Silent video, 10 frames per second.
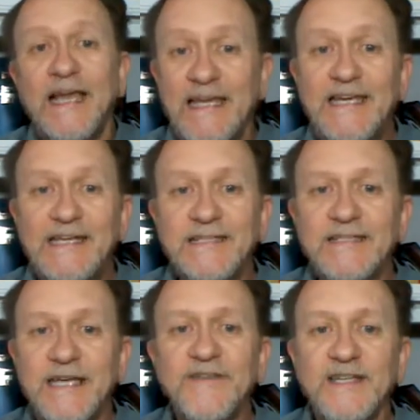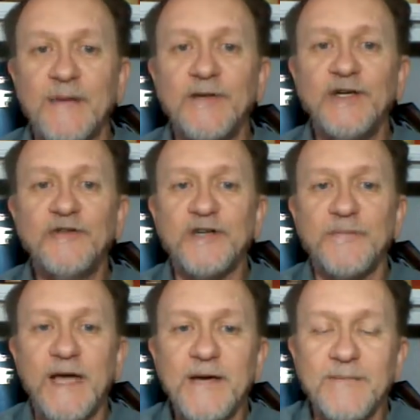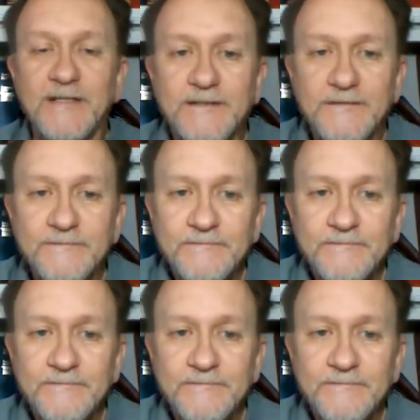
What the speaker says: he is giving them a new commandment.